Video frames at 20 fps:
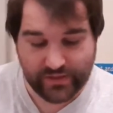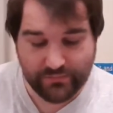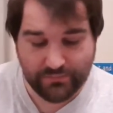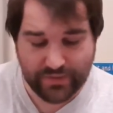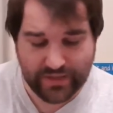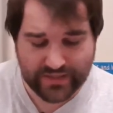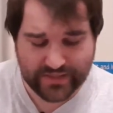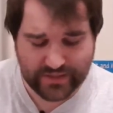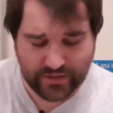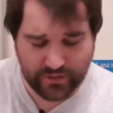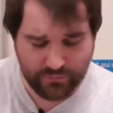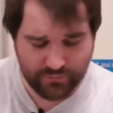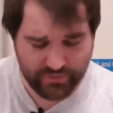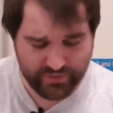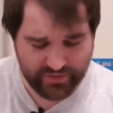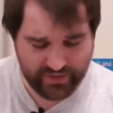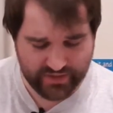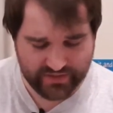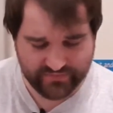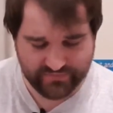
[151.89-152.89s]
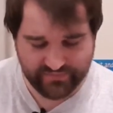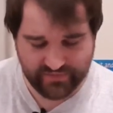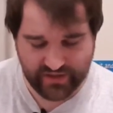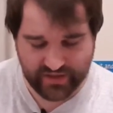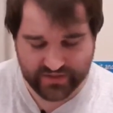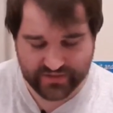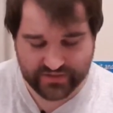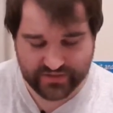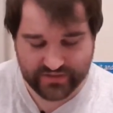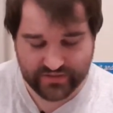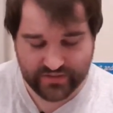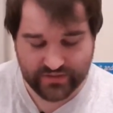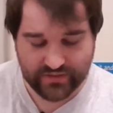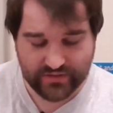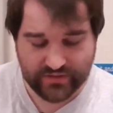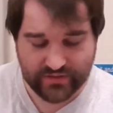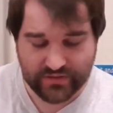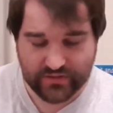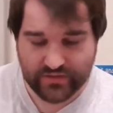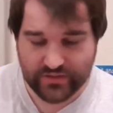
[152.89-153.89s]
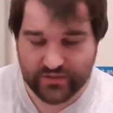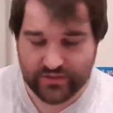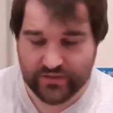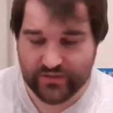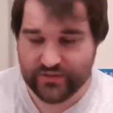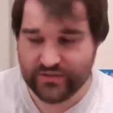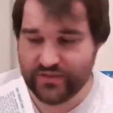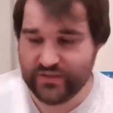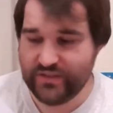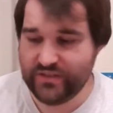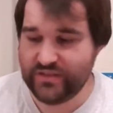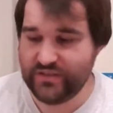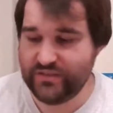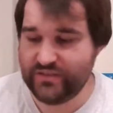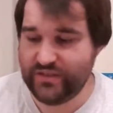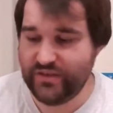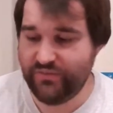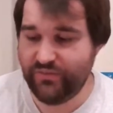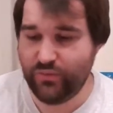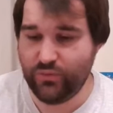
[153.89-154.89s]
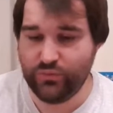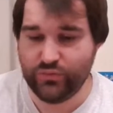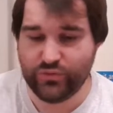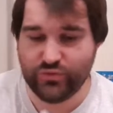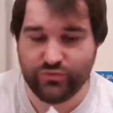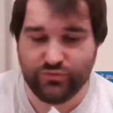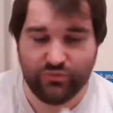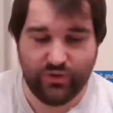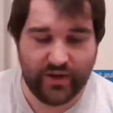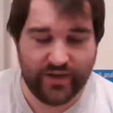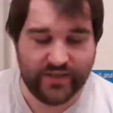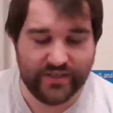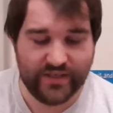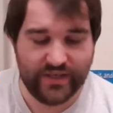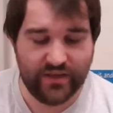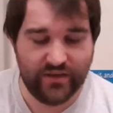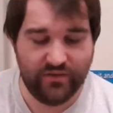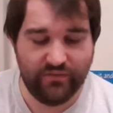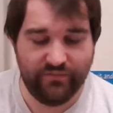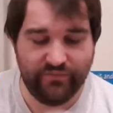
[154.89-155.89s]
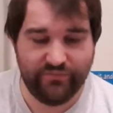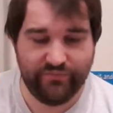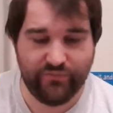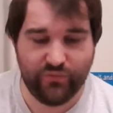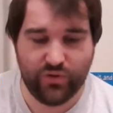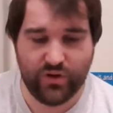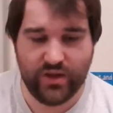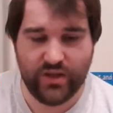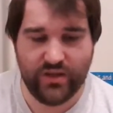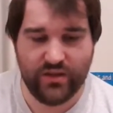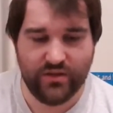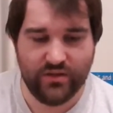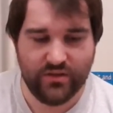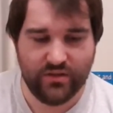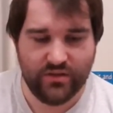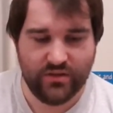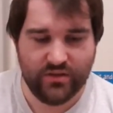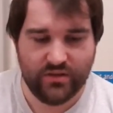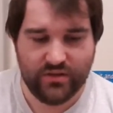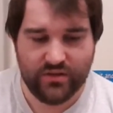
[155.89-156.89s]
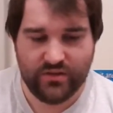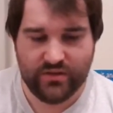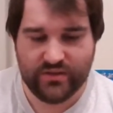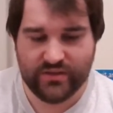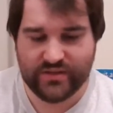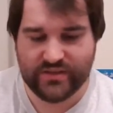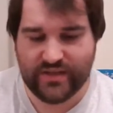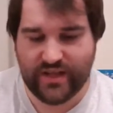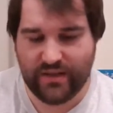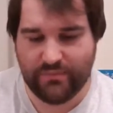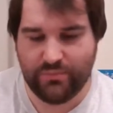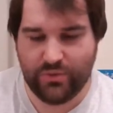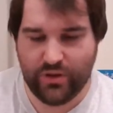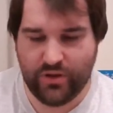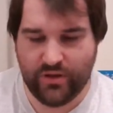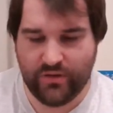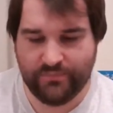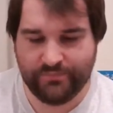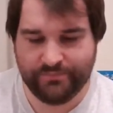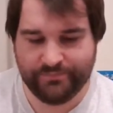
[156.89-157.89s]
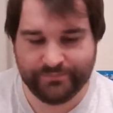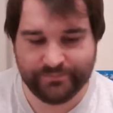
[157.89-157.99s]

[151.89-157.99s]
But let's get on with this first. So this is difficulty rating of 3. The snack bar